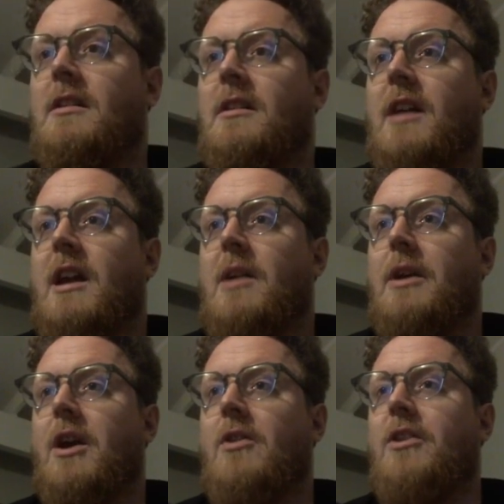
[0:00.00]
yeah, here we
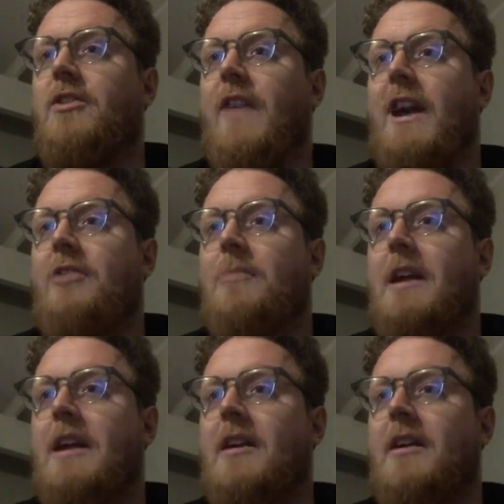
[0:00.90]
go. These Fangs
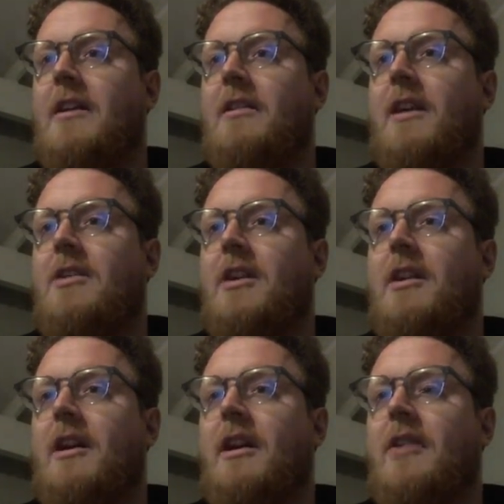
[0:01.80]
making
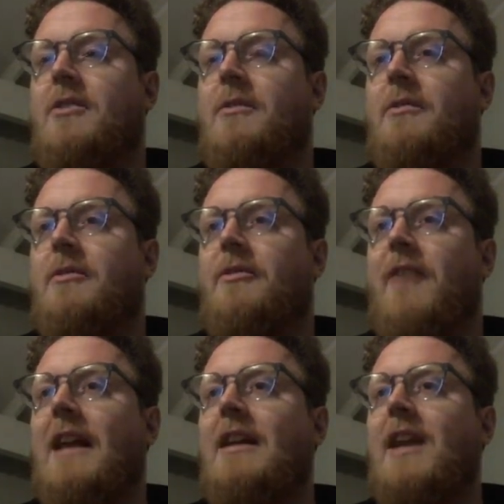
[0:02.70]
a
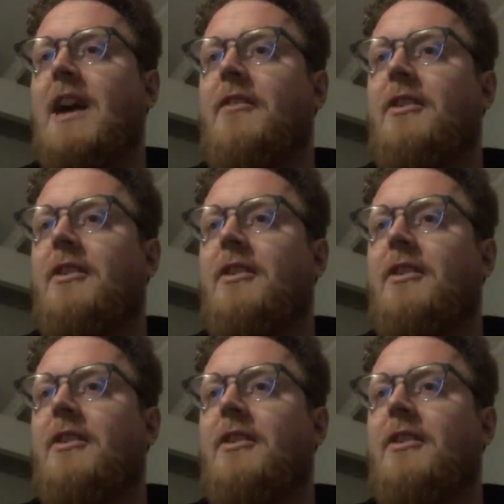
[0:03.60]
valiant effort